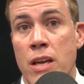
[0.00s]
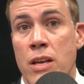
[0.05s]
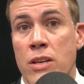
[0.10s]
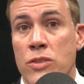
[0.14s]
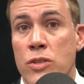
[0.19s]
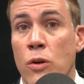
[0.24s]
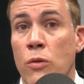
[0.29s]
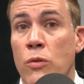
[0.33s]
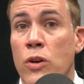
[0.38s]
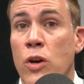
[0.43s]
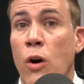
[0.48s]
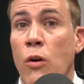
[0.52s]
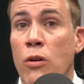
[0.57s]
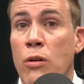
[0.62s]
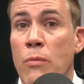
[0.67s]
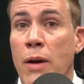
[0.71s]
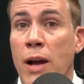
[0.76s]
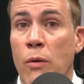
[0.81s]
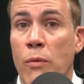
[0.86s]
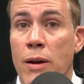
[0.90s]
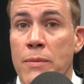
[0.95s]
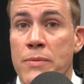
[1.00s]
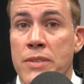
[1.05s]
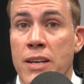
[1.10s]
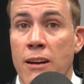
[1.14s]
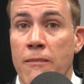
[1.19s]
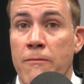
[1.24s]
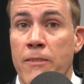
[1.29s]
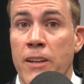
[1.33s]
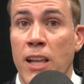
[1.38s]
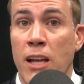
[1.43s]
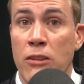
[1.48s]
So go to my website,
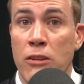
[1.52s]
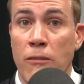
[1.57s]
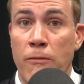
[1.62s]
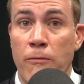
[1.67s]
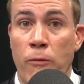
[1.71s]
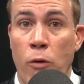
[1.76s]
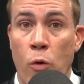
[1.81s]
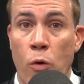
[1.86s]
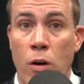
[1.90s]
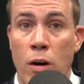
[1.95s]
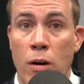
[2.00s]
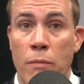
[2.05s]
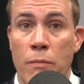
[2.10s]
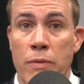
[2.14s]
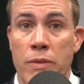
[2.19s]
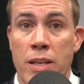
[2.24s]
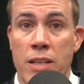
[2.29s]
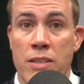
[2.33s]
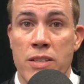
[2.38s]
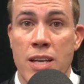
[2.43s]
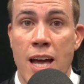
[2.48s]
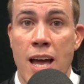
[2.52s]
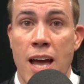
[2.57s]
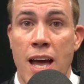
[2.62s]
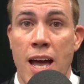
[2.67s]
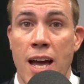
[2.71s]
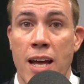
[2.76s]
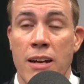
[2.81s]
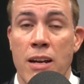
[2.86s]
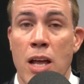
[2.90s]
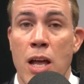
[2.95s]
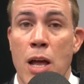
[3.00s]
fill out the form that's
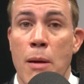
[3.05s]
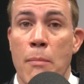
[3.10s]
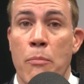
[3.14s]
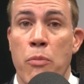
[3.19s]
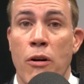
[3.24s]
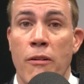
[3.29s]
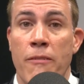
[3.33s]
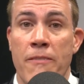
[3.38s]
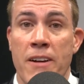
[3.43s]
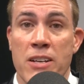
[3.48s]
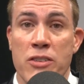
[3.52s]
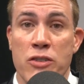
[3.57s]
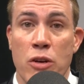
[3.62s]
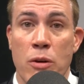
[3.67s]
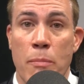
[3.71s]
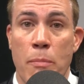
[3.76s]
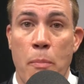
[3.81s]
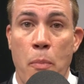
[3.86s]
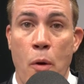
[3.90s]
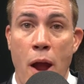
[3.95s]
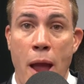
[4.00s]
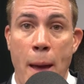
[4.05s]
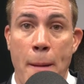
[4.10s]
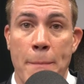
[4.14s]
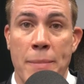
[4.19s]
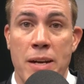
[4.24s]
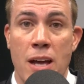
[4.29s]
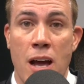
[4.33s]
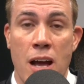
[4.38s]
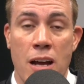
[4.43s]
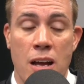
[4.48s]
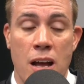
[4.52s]
at
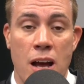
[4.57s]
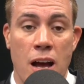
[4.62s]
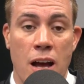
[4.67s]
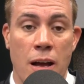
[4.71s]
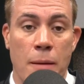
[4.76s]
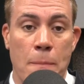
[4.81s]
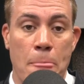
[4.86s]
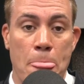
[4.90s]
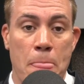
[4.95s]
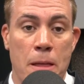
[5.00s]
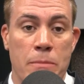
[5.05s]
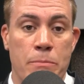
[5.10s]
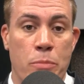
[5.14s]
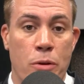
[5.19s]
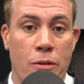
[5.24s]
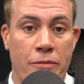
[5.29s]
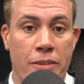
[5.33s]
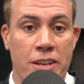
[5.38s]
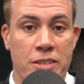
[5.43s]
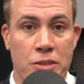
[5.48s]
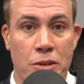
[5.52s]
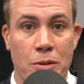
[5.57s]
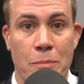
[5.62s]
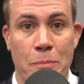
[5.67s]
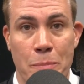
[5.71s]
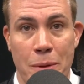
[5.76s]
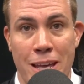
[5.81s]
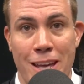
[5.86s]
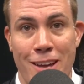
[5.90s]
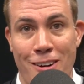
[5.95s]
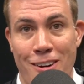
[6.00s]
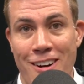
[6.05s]
professorbram.com,
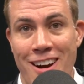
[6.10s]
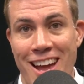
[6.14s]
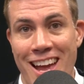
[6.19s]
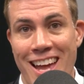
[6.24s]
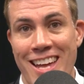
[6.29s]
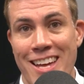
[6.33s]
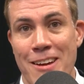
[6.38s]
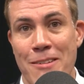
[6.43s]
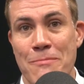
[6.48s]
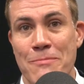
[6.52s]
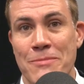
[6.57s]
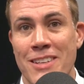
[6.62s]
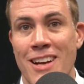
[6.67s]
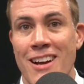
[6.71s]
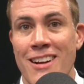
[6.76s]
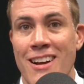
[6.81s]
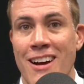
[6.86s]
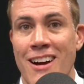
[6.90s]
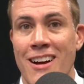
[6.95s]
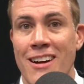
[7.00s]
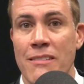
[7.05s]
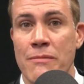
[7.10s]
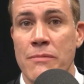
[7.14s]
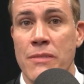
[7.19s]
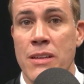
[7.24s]
professorbram.com.